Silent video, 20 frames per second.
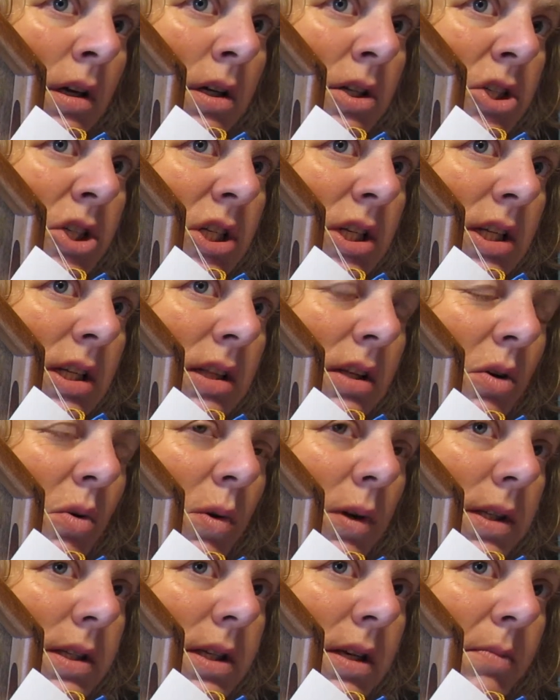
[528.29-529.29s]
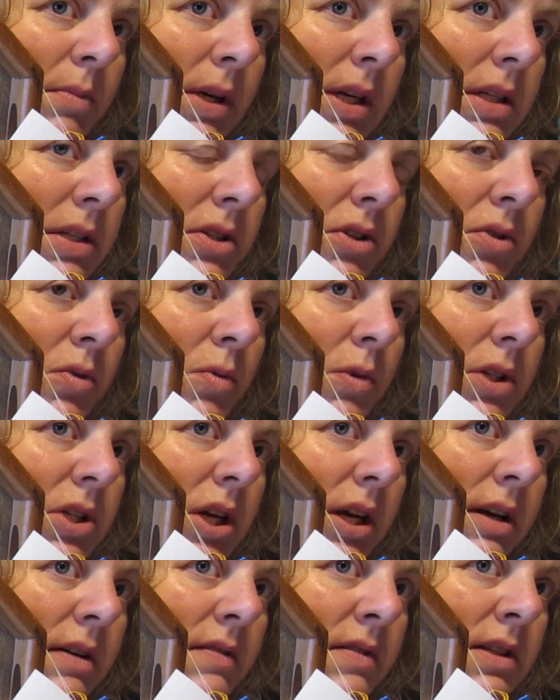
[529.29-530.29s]
She did the quilting bee too, which
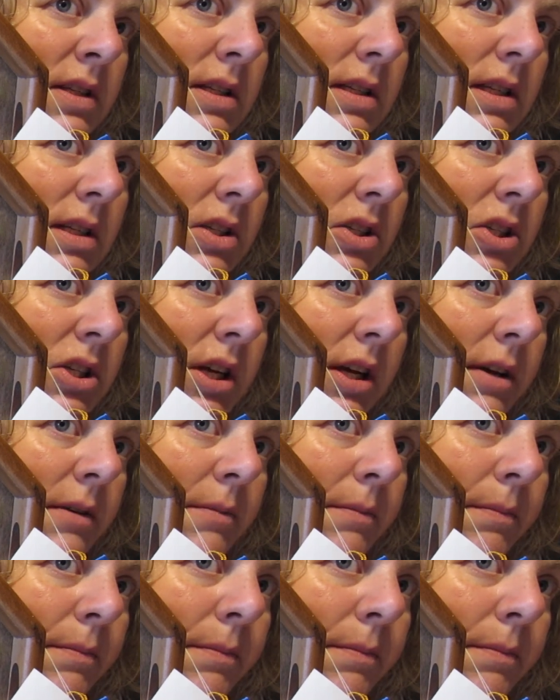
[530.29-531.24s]
I haven't stitched yet.